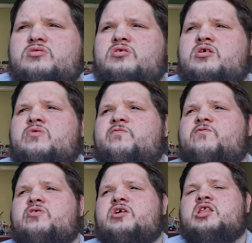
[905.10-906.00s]
You know,
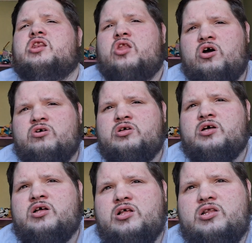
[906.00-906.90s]
before they get
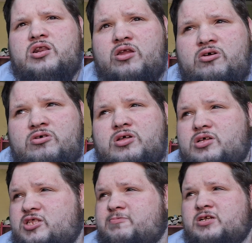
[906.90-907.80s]
longer and
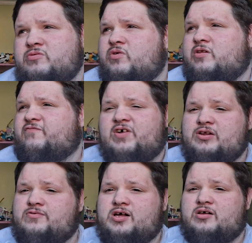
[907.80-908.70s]
longer, especially with the
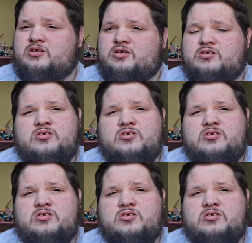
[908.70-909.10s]
final arc.